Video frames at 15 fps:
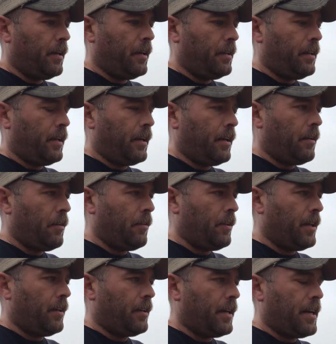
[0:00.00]
And then I know
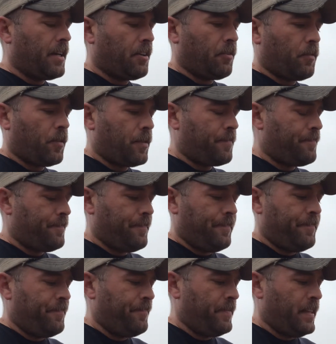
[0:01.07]
that last one,
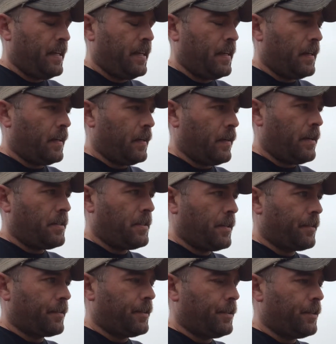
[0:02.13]
I know I
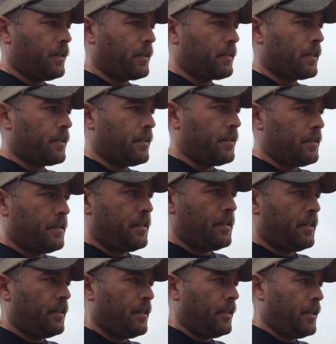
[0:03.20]
jerked the trigger.
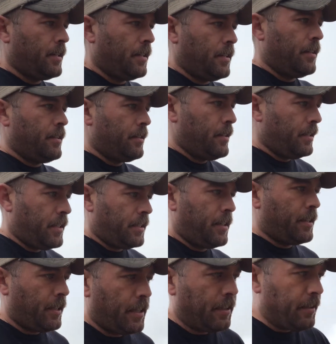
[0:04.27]
And